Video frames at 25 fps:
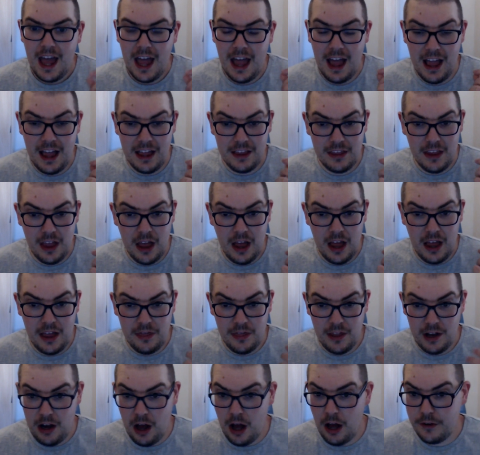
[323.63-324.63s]
in in
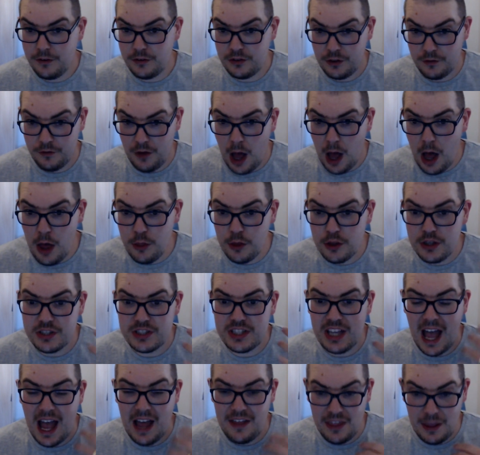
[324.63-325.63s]
the lives of
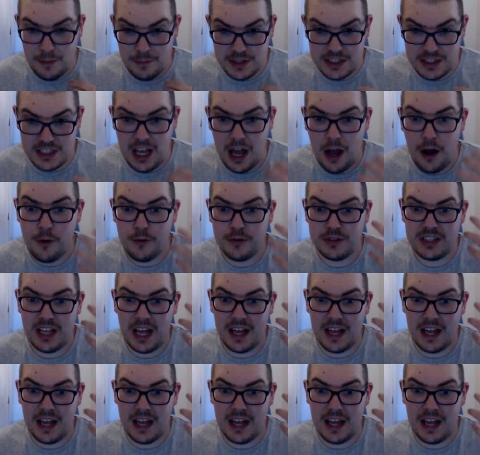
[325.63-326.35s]
others and themselves